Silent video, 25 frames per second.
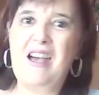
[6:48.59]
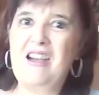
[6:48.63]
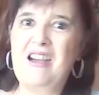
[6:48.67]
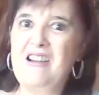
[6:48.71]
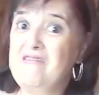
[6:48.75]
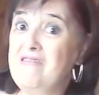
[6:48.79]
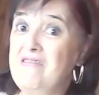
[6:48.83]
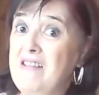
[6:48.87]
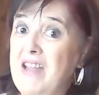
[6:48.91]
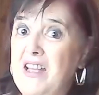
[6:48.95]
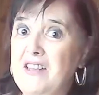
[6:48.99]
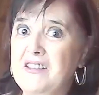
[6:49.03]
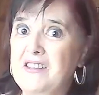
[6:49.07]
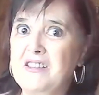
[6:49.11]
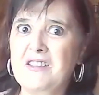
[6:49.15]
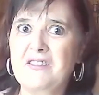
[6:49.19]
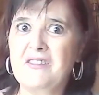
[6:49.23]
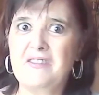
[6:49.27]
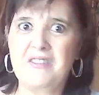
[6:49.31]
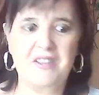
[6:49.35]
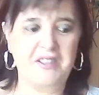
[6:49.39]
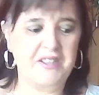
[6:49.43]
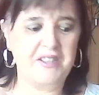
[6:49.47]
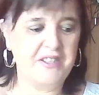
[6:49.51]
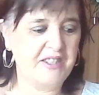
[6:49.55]
around
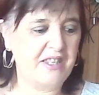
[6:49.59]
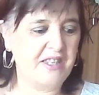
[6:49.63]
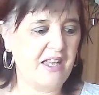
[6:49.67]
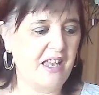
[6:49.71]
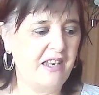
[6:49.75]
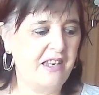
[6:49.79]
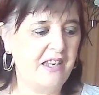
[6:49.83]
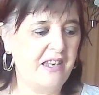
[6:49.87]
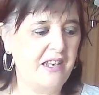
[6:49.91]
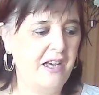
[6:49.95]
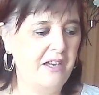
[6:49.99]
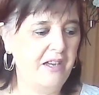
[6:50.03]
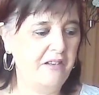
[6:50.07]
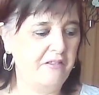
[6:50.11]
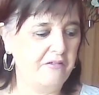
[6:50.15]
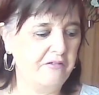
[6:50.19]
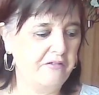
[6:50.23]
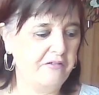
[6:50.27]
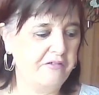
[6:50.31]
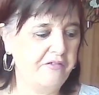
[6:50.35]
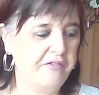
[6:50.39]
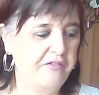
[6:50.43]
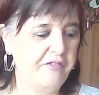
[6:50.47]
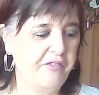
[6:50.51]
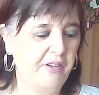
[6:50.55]
this
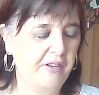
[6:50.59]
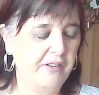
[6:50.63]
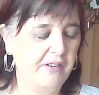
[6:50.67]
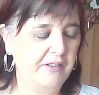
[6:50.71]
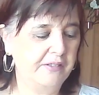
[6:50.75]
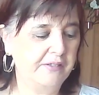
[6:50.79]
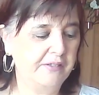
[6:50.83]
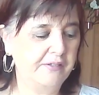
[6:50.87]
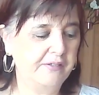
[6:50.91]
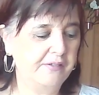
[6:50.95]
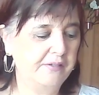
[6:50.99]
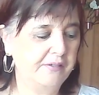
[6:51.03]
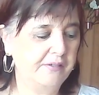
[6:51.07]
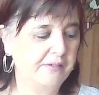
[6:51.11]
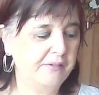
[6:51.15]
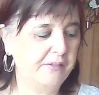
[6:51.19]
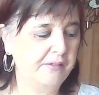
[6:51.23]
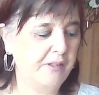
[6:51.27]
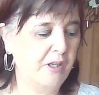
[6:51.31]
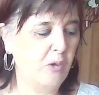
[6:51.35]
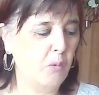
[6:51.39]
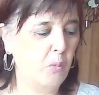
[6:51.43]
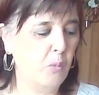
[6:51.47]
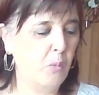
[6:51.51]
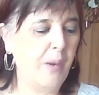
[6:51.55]
love.
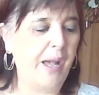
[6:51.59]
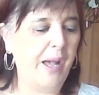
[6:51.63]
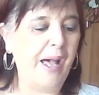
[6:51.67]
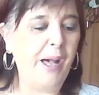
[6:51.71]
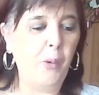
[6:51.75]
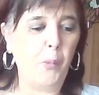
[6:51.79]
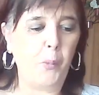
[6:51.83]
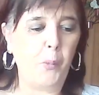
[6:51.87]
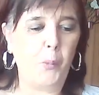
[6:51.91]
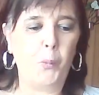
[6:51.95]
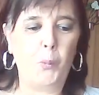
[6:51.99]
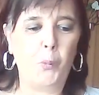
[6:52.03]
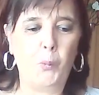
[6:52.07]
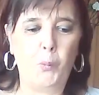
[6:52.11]
Wow.